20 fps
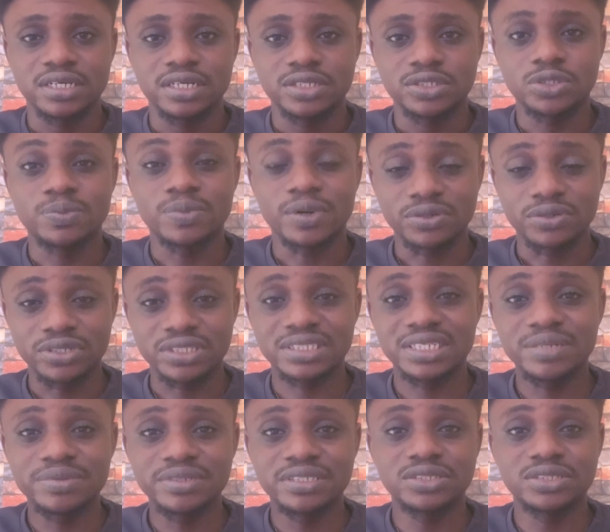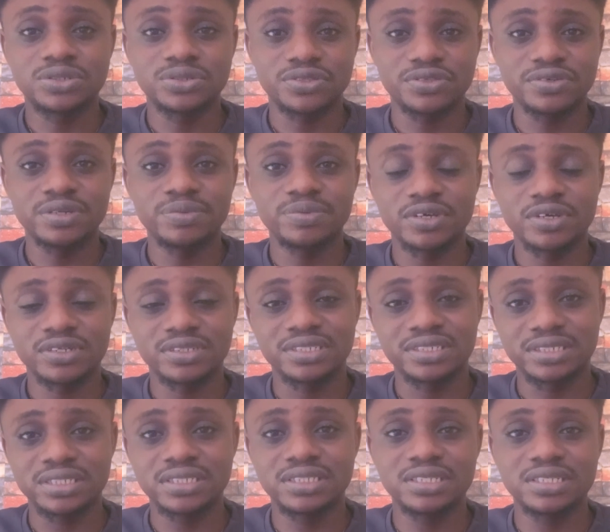So but I'll just limit it to three because the
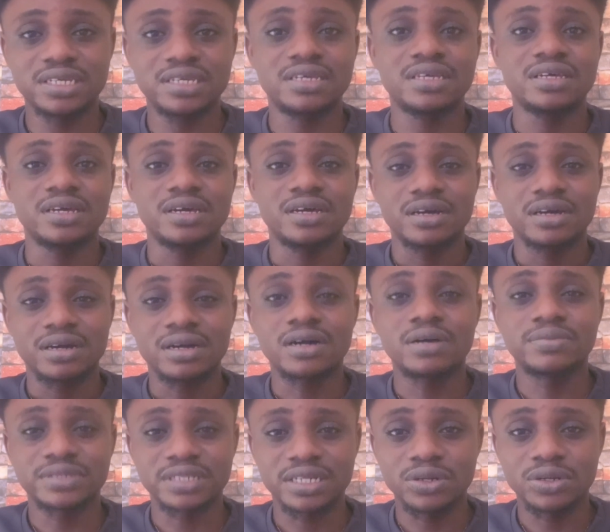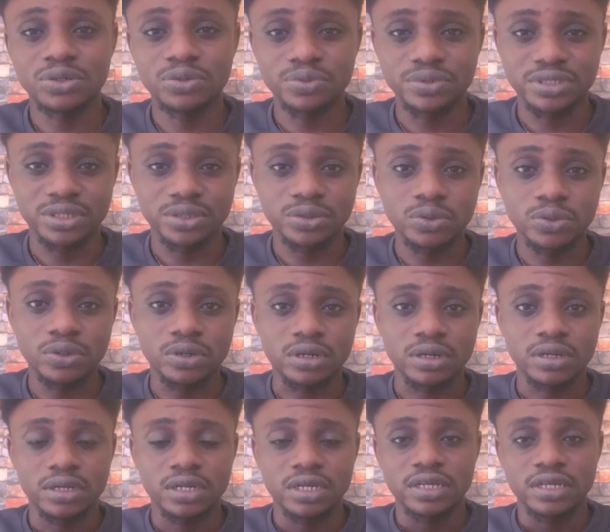CTA comes along with the hook.